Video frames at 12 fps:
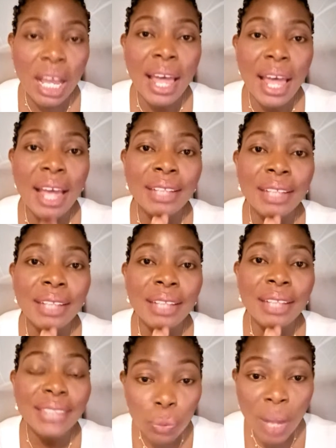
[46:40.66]
And
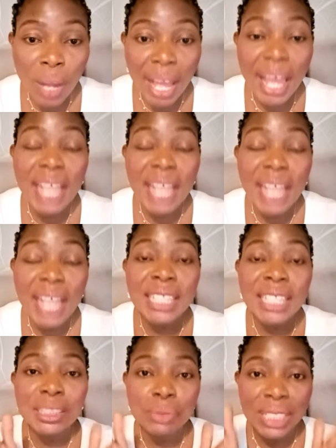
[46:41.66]
that's why anything
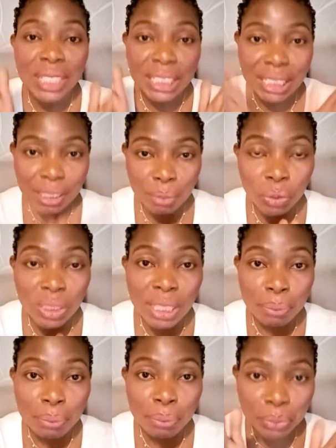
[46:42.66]
when you take me to
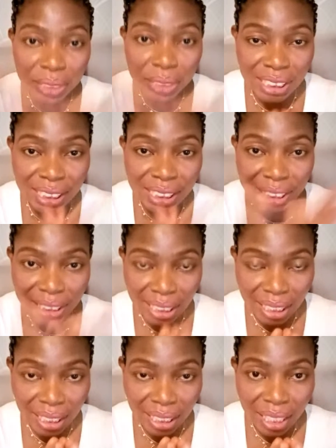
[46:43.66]
take preach this
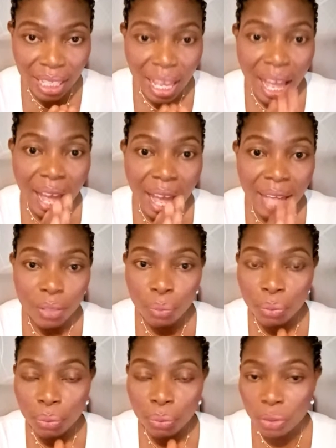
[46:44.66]
thing, I know
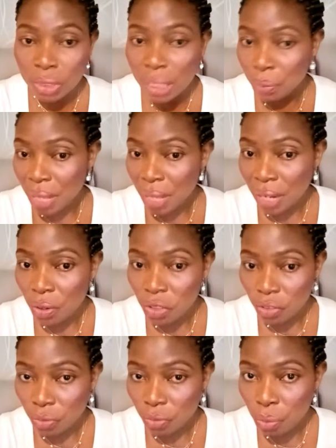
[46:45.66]
people today we are not
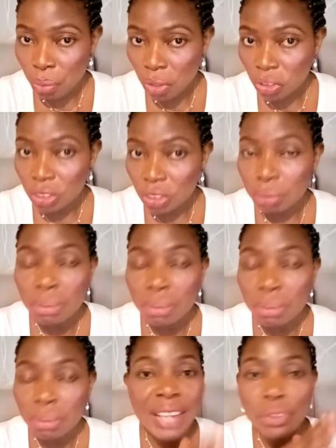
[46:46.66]
even much,
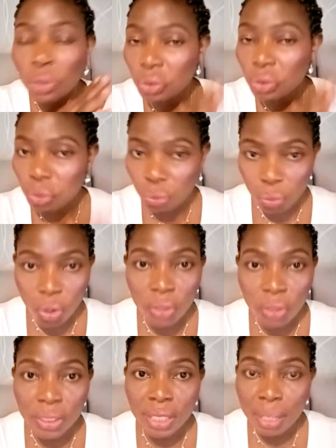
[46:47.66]
but I don't
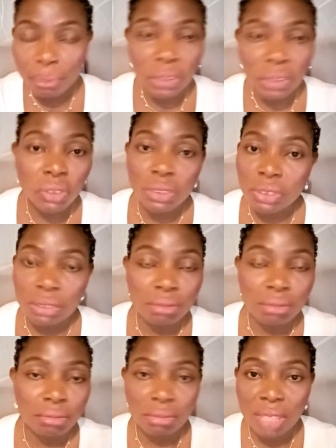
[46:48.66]
worry.
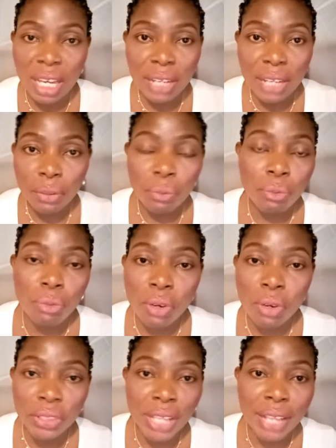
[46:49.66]
I don't
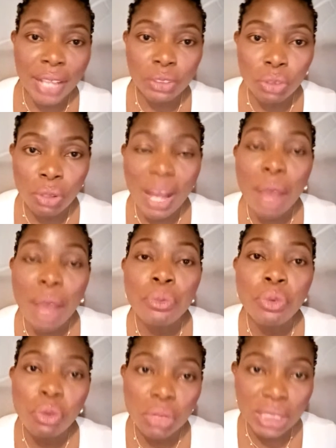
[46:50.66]
worry at all. I will
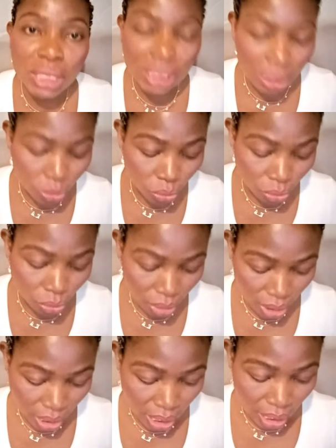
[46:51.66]
continue
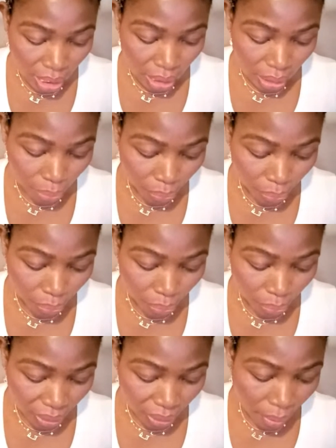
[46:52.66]
speaking
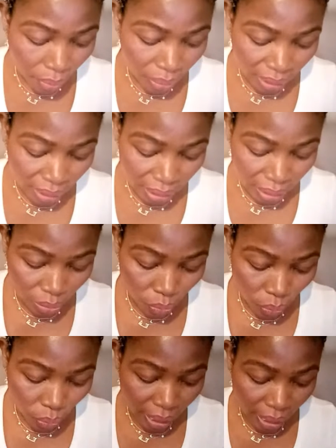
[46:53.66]
about it.
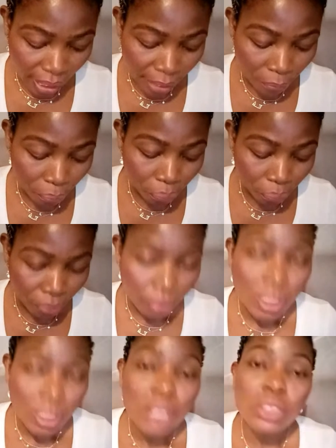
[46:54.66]
Okay.
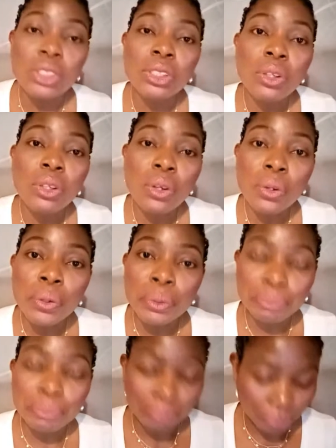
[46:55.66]
So,